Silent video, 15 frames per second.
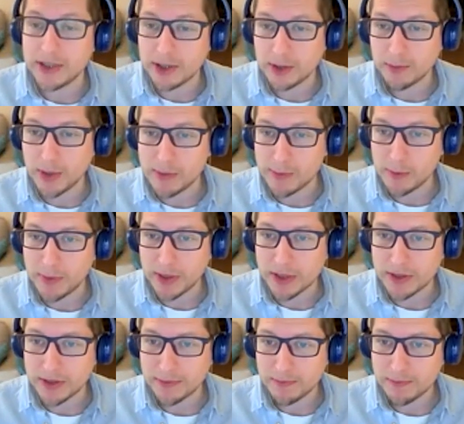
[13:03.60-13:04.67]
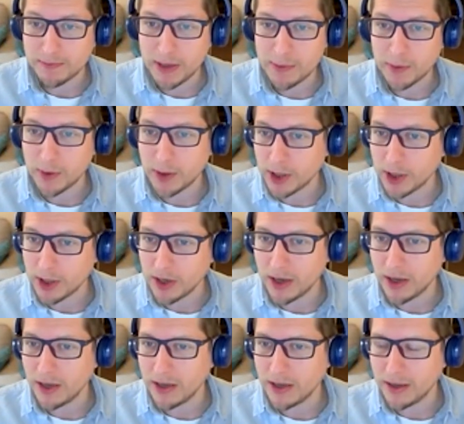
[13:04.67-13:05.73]
to people, because people,
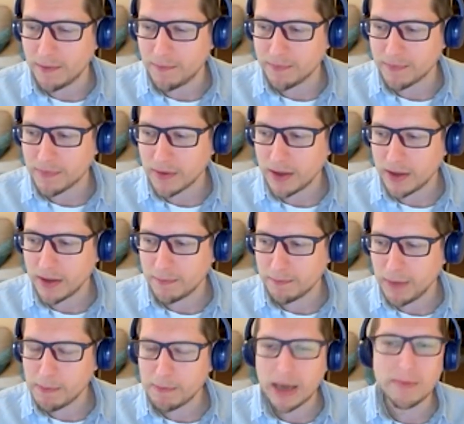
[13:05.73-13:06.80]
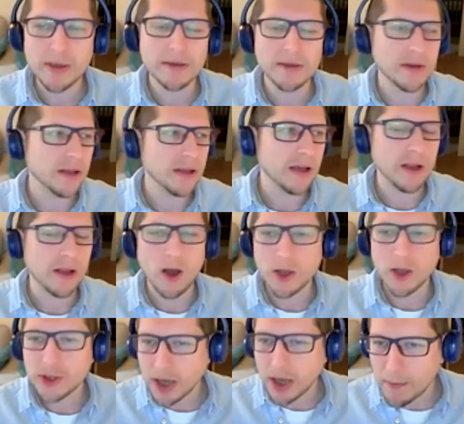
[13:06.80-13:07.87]
maybe a
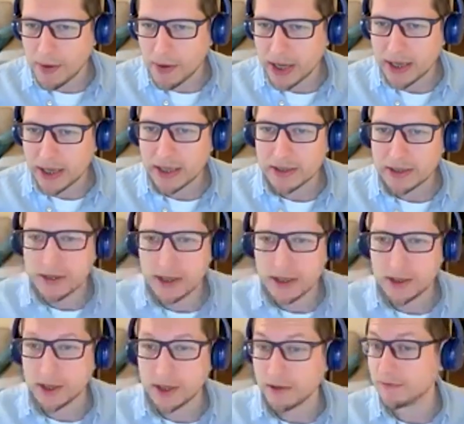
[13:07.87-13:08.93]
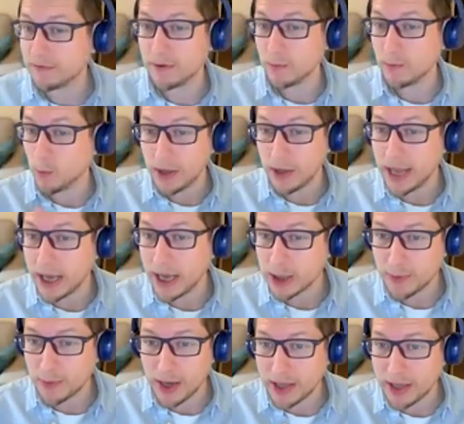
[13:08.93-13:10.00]
larger company is looking for one
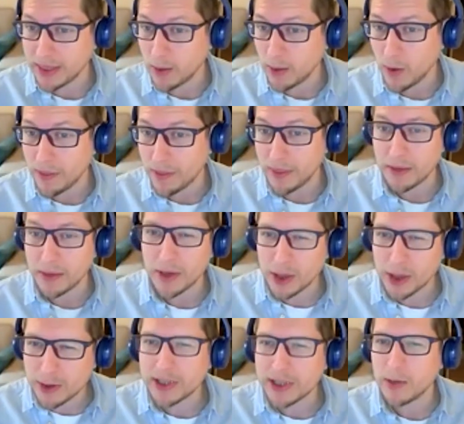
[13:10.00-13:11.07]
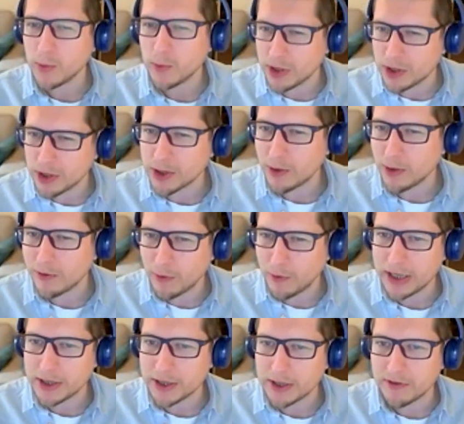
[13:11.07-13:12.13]
expert in that one thing, but usually they want you to solve a
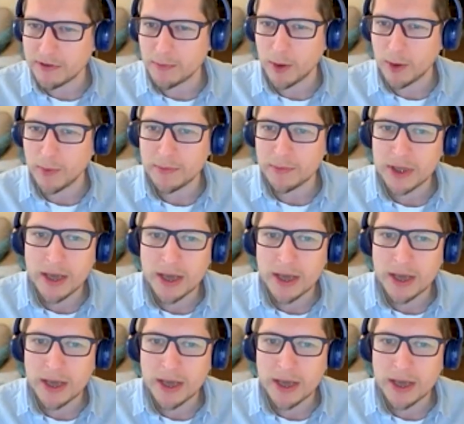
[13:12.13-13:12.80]
range of different problems.